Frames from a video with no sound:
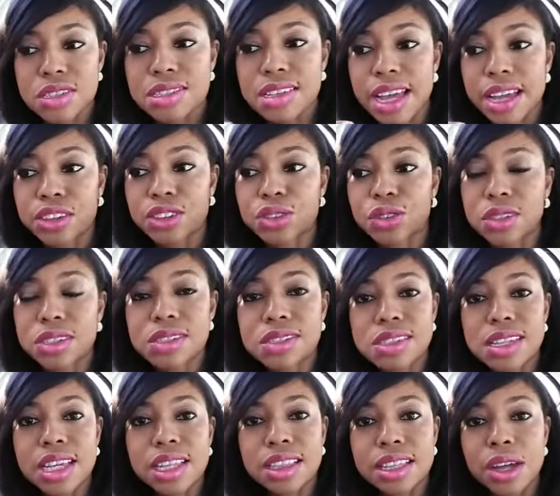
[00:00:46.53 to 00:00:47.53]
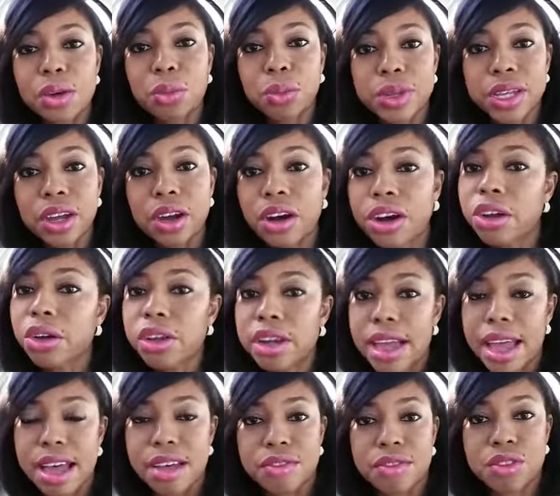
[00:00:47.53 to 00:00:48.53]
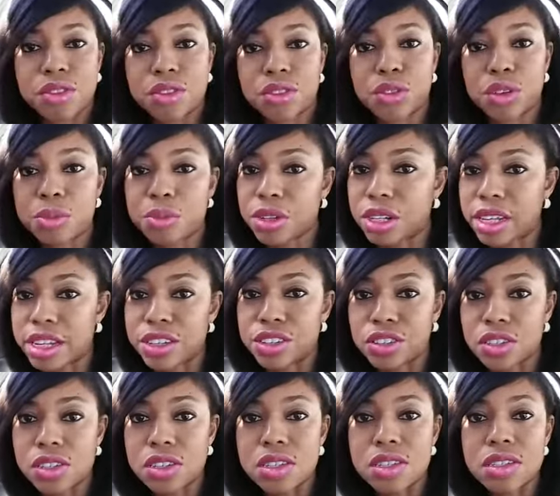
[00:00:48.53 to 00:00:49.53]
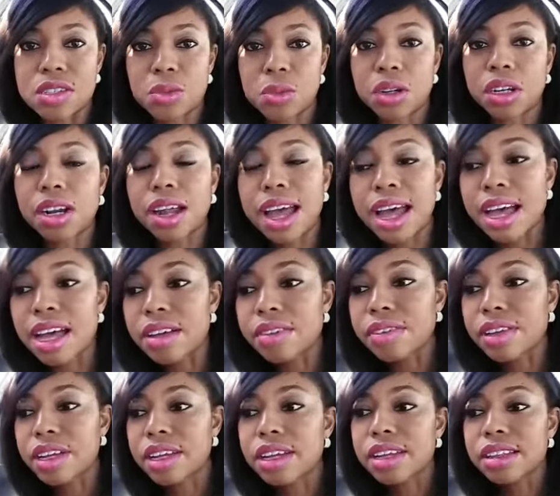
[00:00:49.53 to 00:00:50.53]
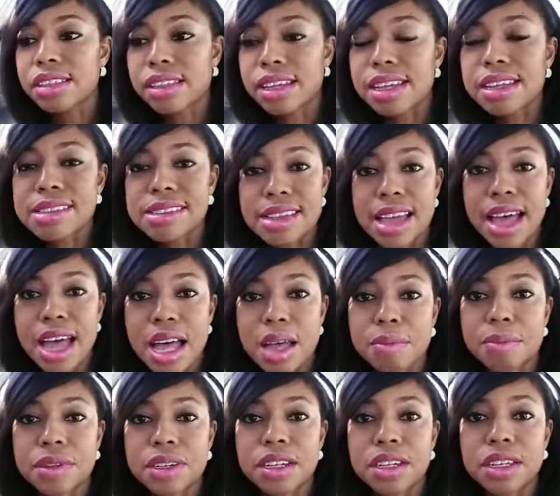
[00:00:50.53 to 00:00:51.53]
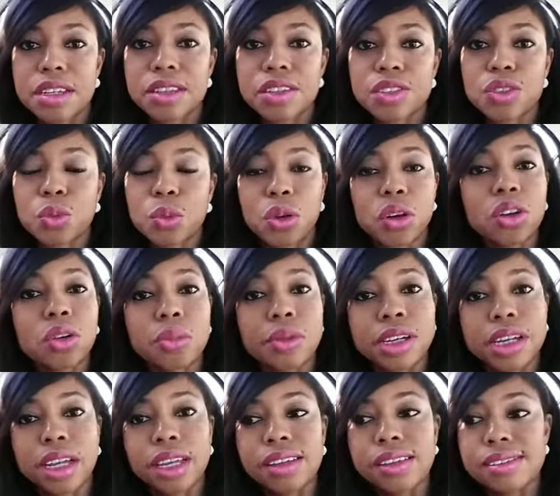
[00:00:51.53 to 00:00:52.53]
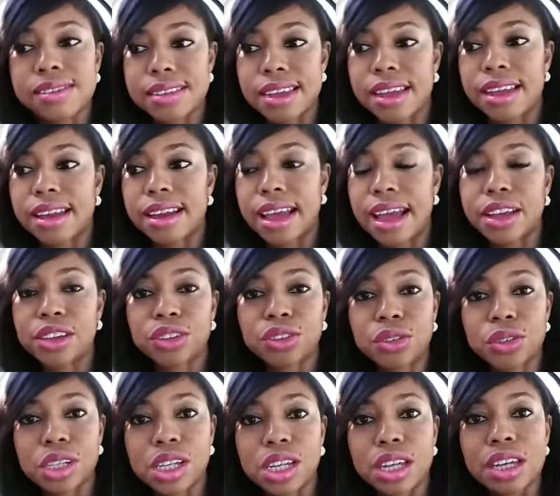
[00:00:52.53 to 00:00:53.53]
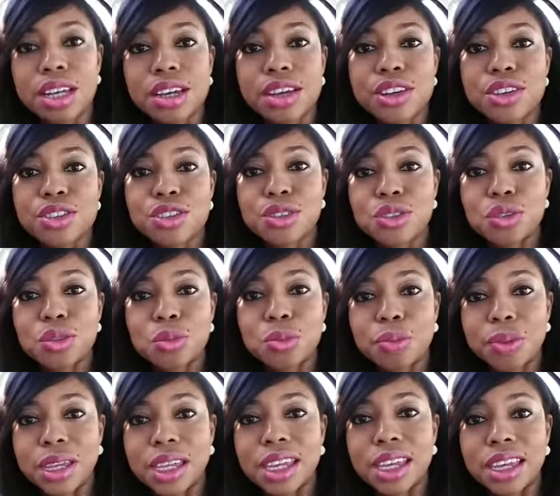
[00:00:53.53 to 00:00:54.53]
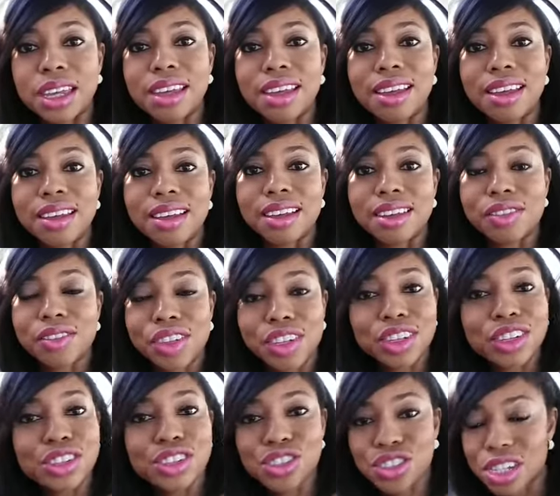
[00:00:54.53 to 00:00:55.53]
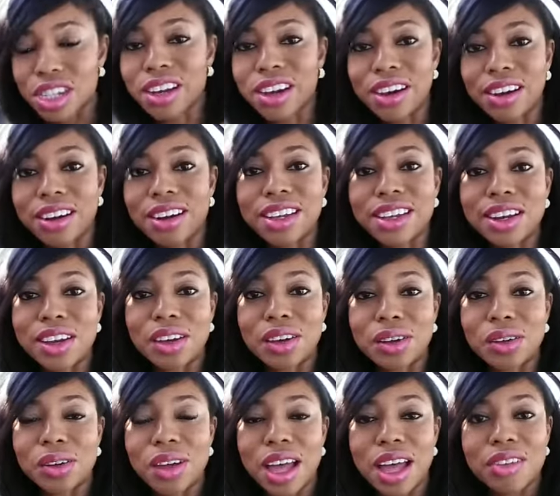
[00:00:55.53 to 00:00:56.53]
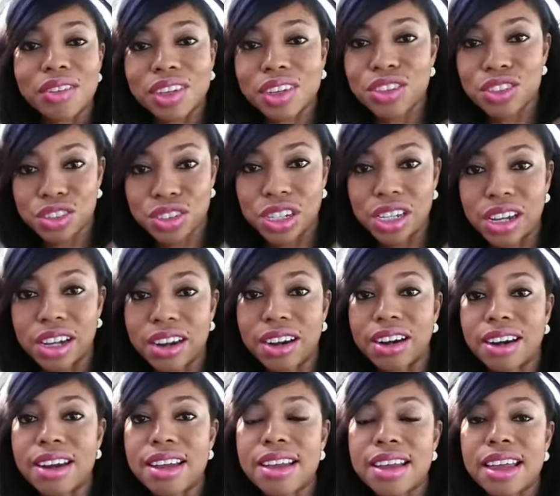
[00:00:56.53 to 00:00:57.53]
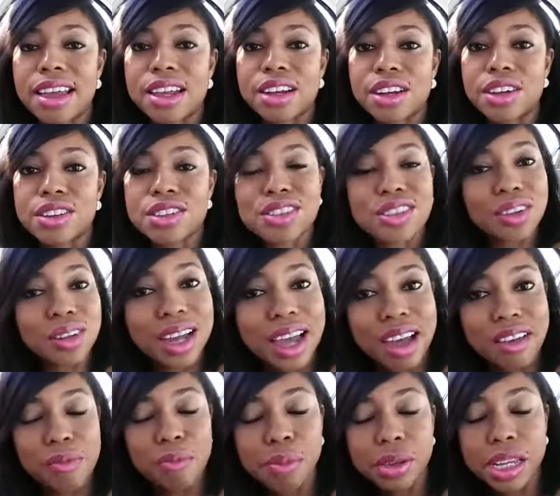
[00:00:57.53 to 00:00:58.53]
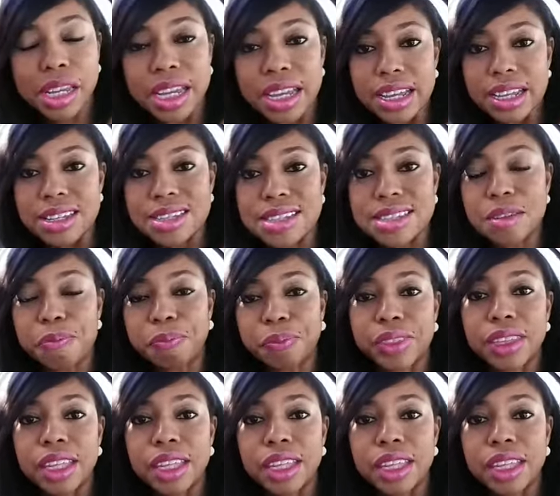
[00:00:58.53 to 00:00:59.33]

actually said that we are going to have tribulations. We're going to have things that happen in this world. But he said actually to be of good cheer, you know, have good cheer, and also to have peace